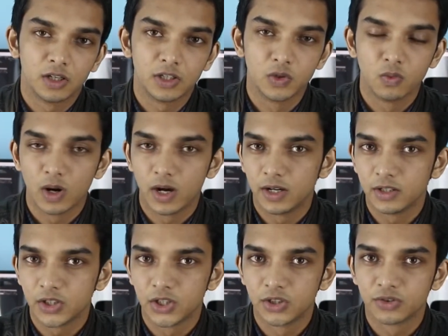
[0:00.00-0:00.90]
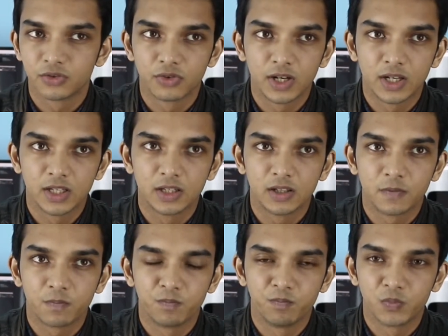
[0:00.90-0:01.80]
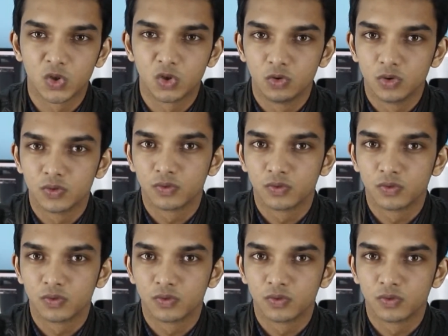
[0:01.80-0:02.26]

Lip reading: UI is really good